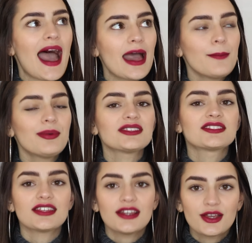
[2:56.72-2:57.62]

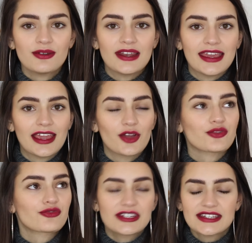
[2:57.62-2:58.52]
absolutely
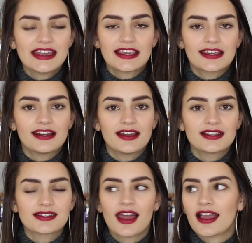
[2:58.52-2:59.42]

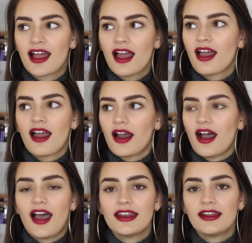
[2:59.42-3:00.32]
ridiculous. Like,
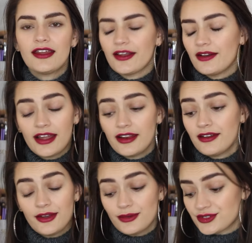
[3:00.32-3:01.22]
I
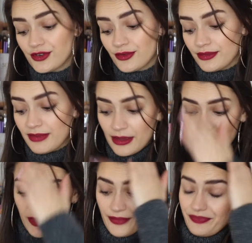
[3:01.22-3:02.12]
don't know what's wrong with me,
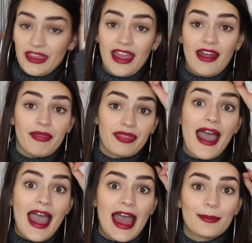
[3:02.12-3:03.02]
but yeah,
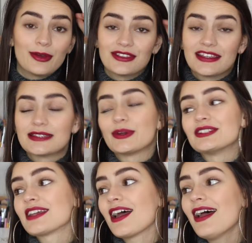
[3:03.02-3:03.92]
that happened this
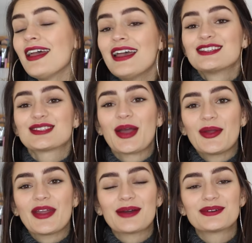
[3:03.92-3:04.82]
winter. So
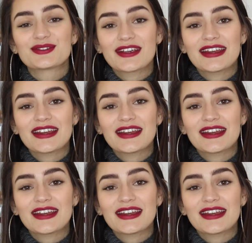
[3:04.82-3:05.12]
it was